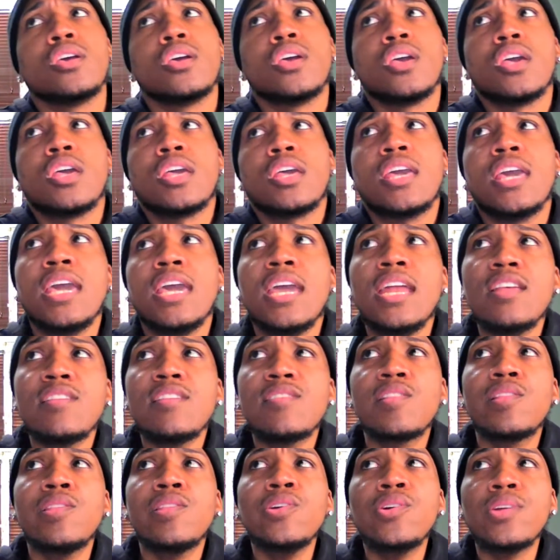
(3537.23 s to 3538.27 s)

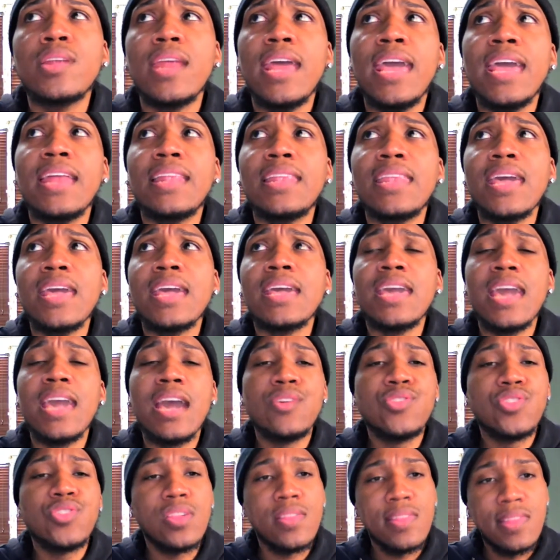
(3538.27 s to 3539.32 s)
Candiace looked at that
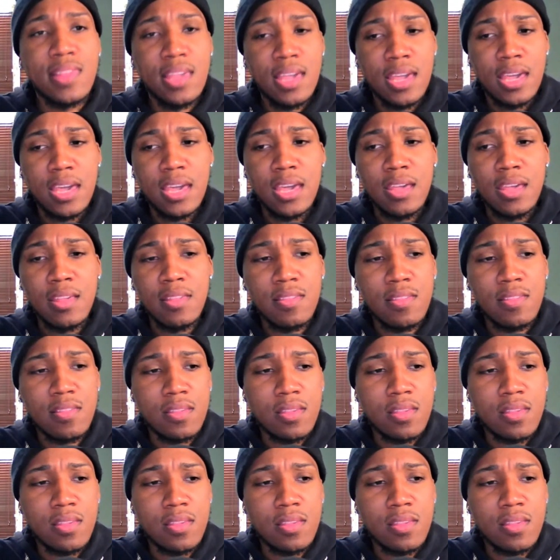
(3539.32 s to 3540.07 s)
couch and says,